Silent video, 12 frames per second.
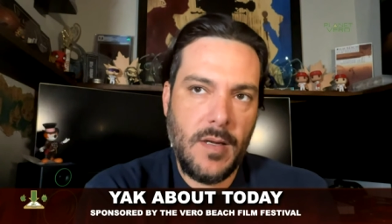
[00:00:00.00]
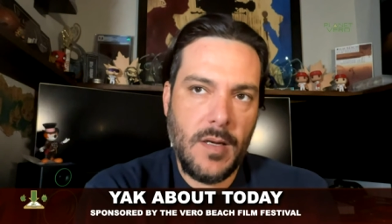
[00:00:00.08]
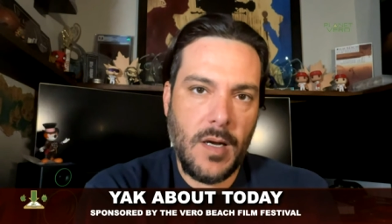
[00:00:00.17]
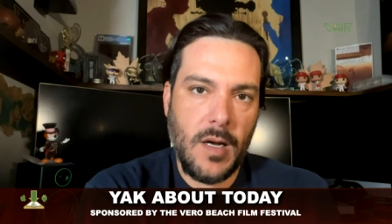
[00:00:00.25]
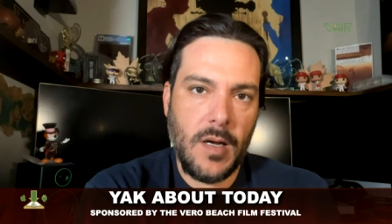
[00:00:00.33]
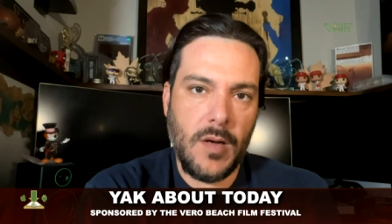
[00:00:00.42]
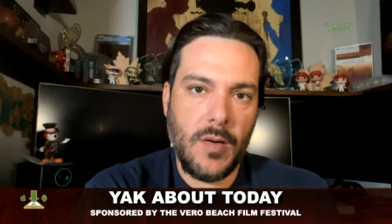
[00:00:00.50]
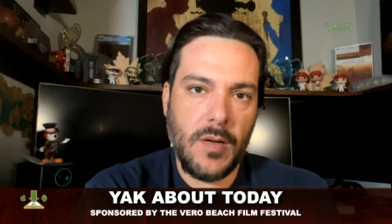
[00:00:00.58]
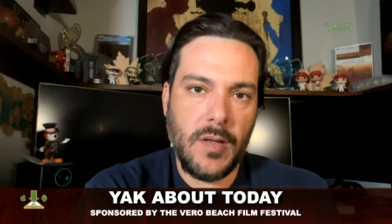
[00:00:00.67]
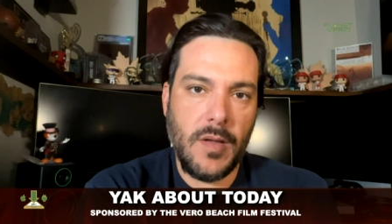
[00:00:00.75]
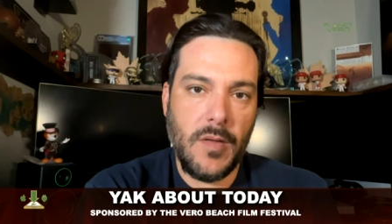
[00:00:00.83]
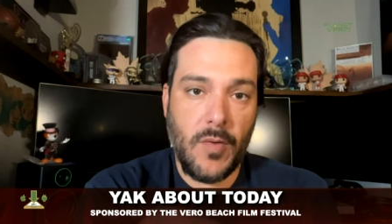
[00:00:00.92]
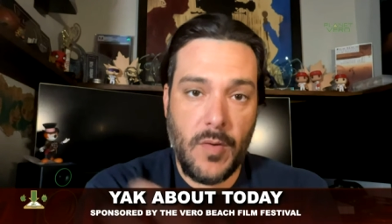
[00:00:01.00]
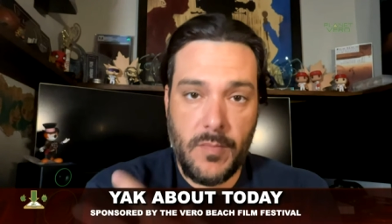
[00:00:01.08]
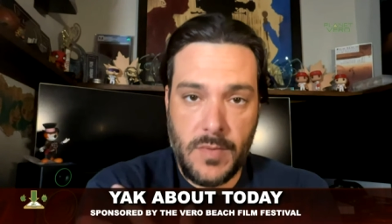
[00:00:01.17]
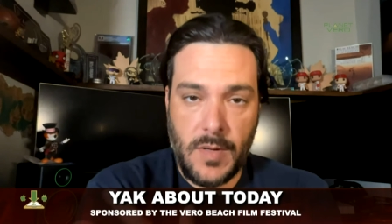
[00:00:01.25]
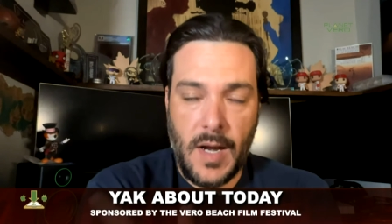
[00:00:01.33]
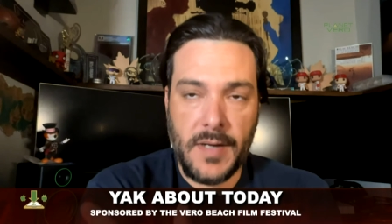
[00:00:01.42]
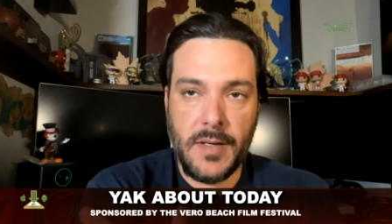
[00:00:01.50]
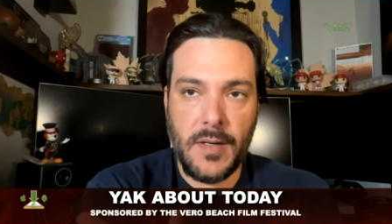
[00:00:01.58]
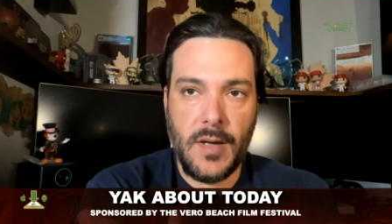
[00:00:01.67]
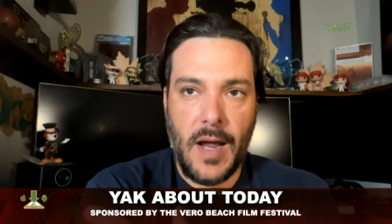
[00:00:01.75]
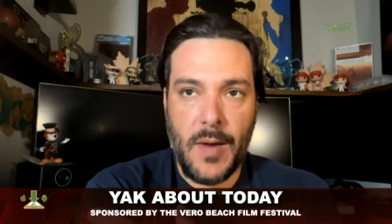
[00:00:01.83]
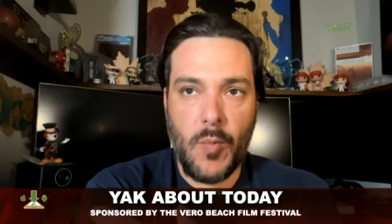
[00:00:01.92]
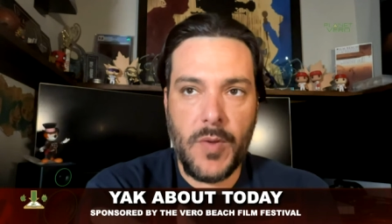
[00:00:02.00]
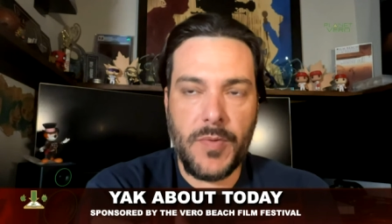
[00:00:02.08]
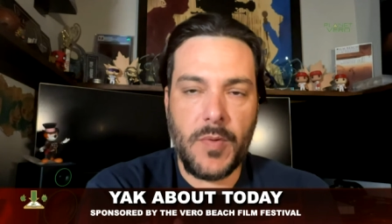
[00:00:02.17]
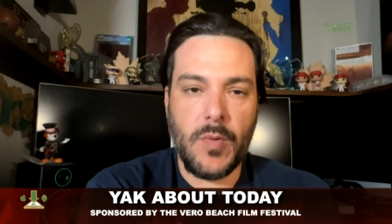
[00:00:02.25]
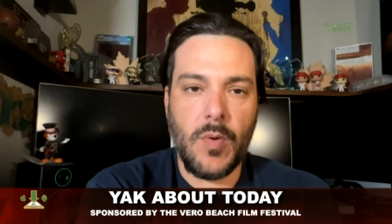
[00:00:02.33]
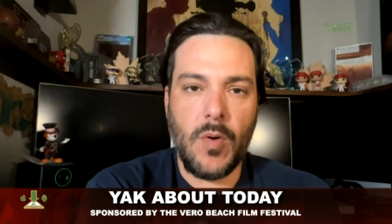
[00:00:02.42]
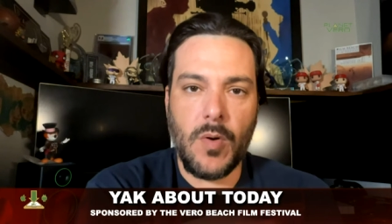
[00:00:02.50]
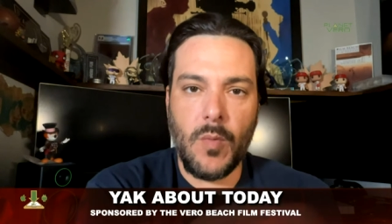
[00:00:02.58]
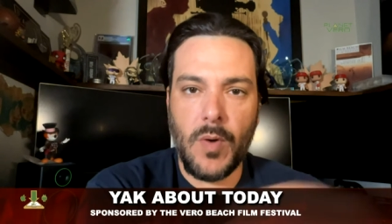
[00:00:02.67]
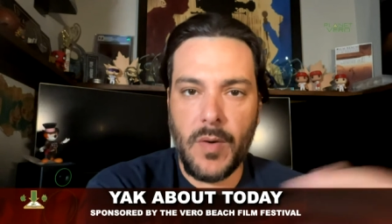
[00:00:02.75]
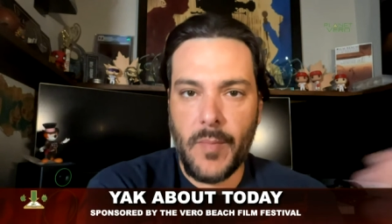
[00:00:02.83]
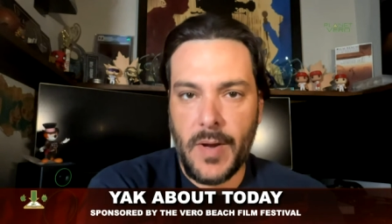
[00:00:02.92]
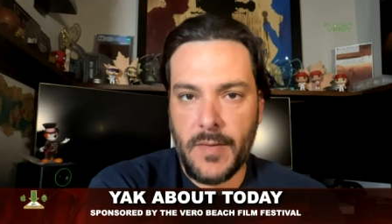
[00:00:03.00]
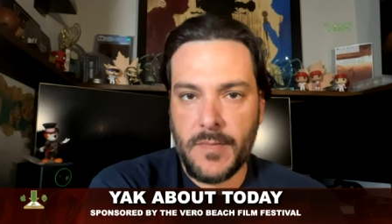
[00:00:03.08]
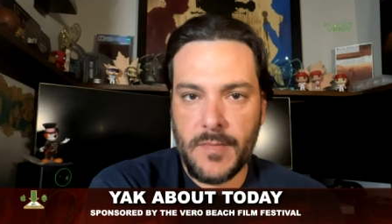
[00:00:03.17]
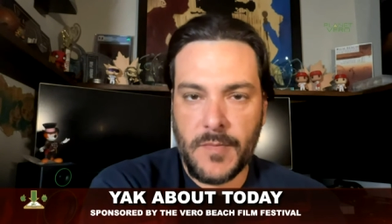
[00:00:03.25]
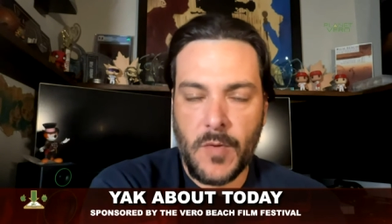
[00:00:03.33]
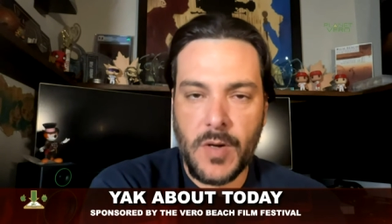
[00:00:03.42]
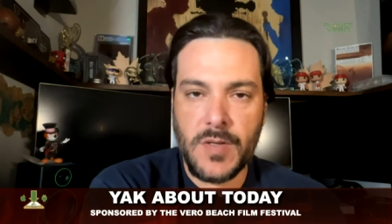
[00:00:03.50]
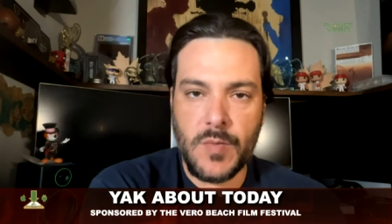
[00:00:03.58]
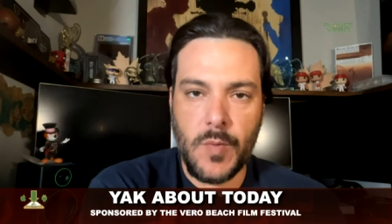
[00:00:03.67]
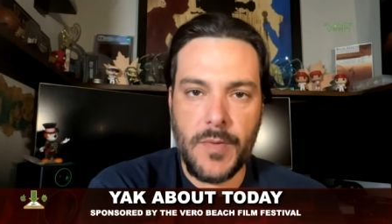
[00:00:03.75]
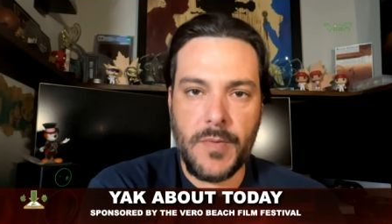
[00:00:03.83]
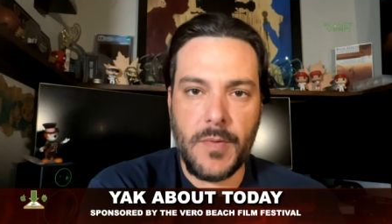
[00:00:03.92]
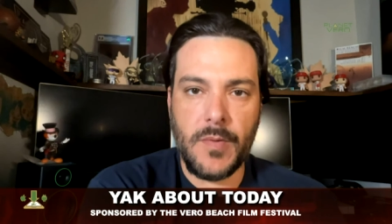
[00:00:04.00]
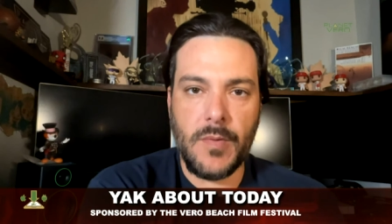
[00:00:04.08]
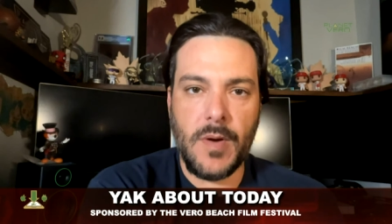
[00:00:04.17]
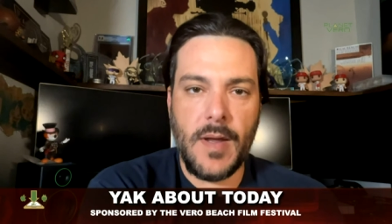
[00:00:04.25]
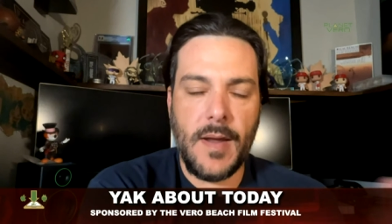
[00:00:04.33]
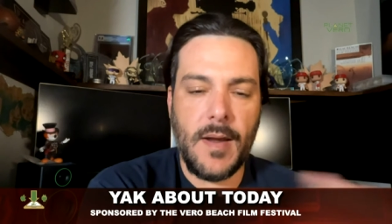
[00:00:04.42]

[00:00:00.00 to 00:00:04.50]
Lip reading: either I went through or one of my friends went through.